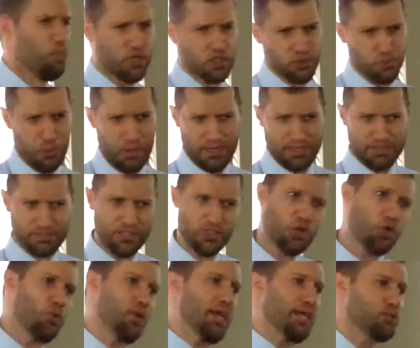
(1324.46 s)
Which one is the
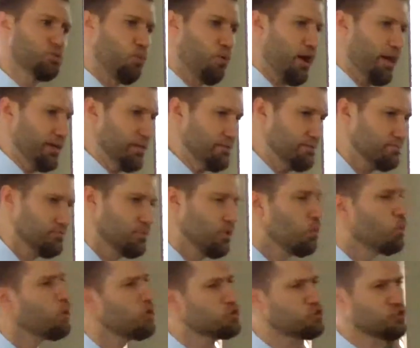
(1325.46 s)
correct one?
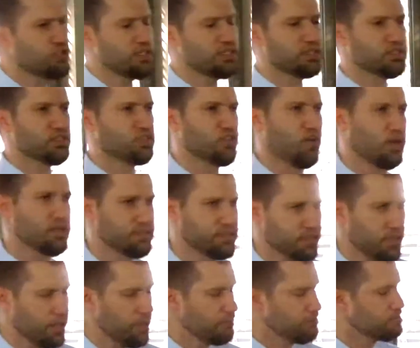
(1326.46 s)
What's Jesus'
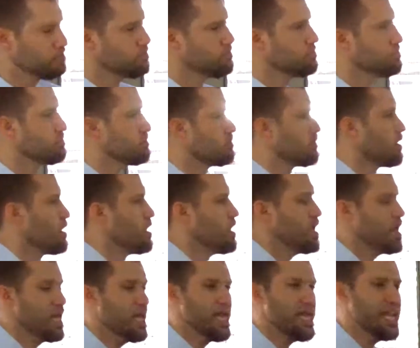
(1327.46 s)
answer?
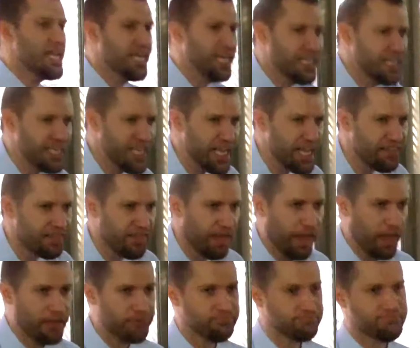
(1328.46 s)

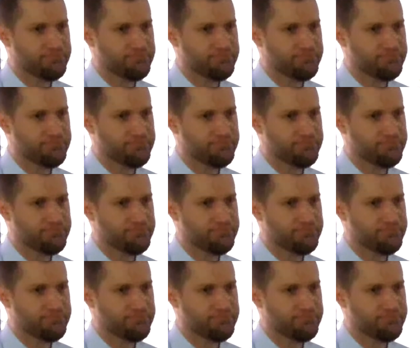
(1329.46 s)
Neither.